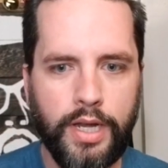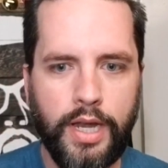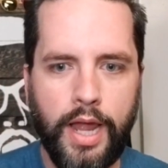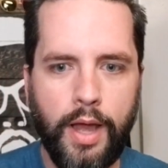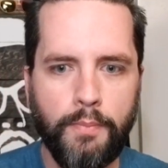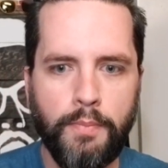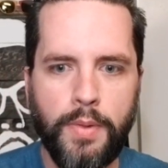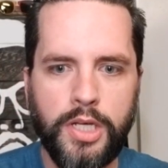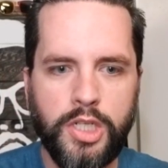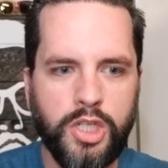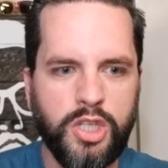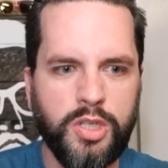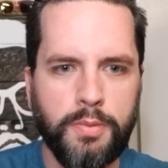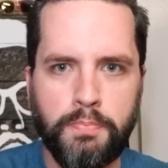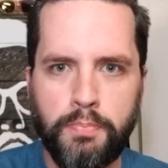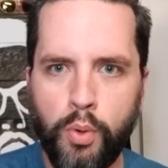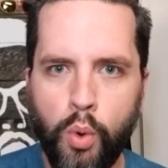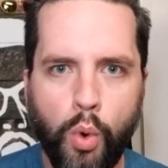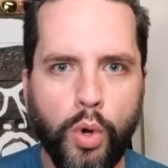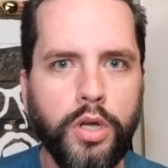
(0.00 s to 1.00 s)
and how much
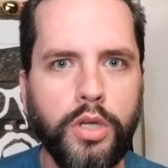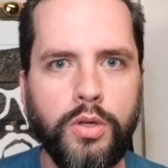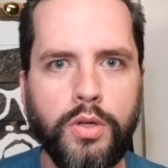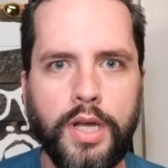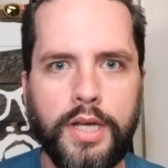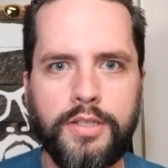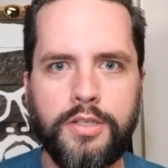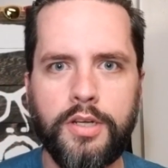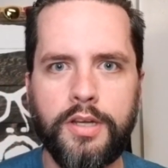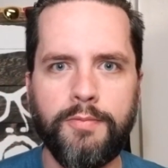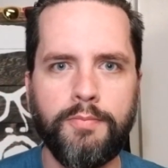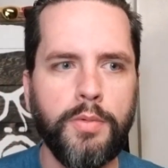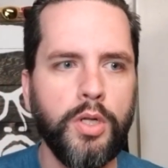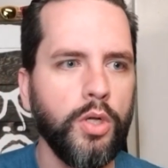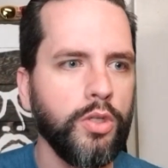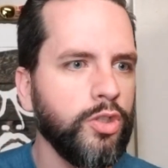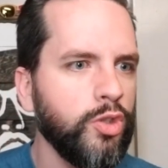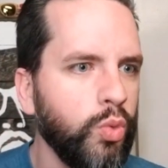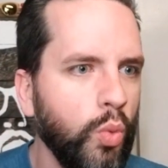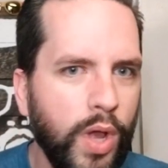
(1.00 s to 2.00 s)
support you guys are giving me
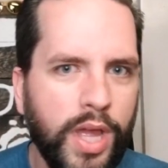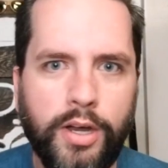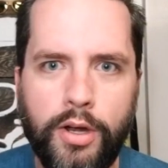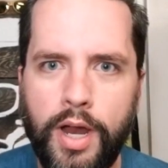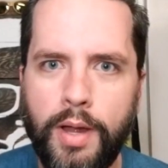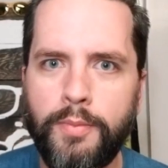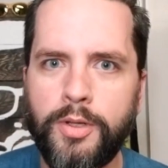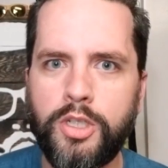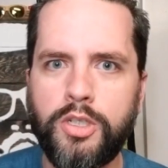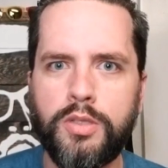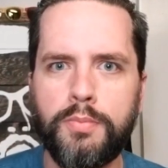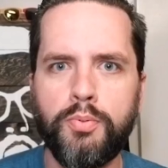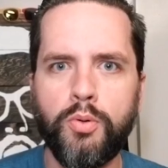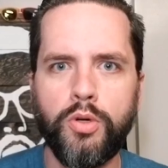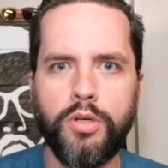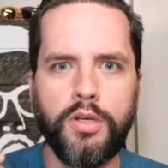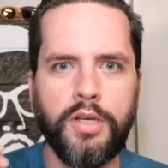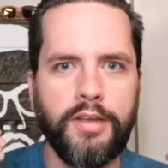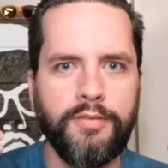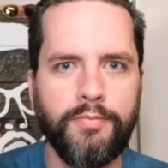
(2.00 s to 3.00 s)
on Twitter, how much support
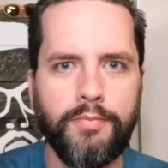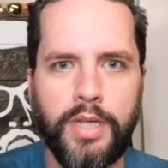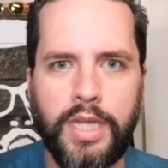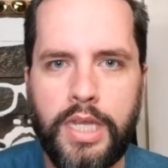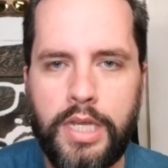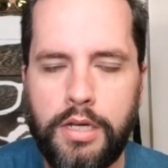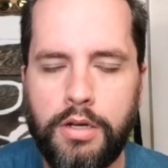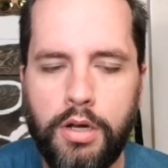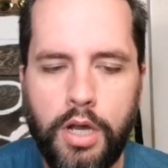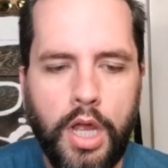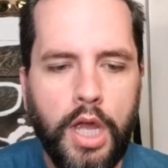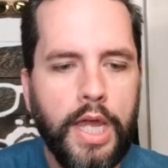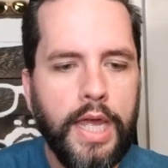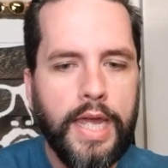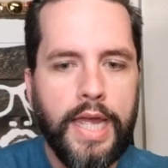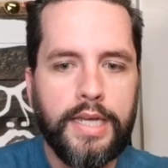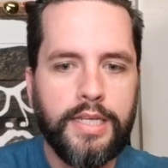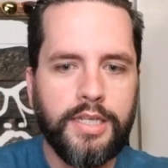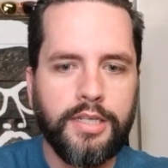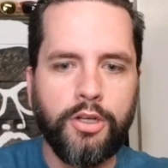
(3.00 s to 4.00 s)
you're giving me here.
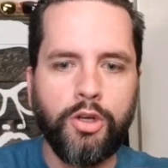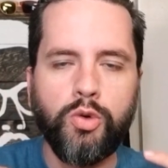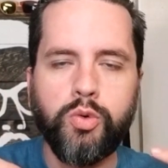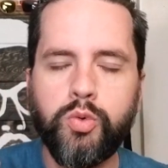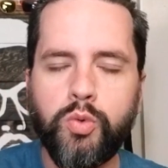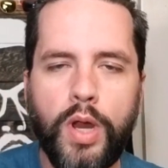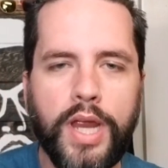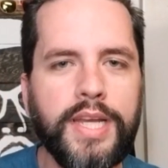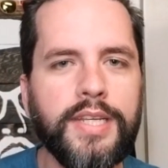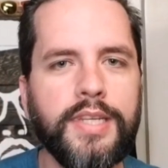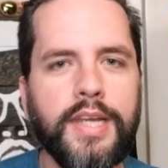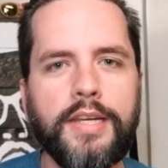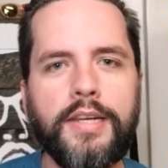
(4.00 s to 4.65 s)
It's crazy.